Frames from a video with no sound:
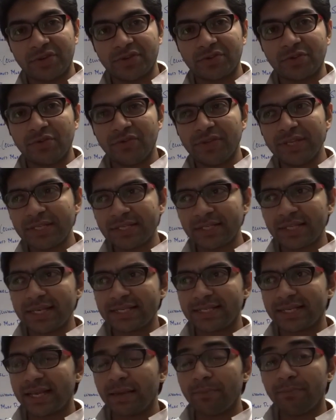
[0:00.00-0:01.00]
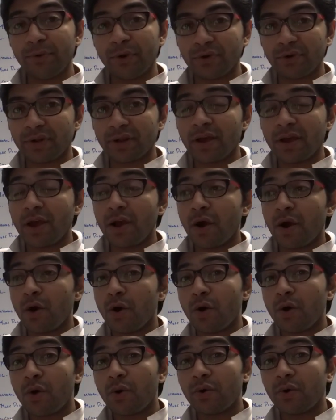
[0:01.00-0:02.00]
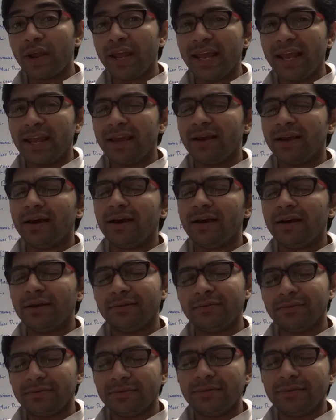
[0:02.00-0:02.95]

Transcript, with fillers: So this is a computer or a uh,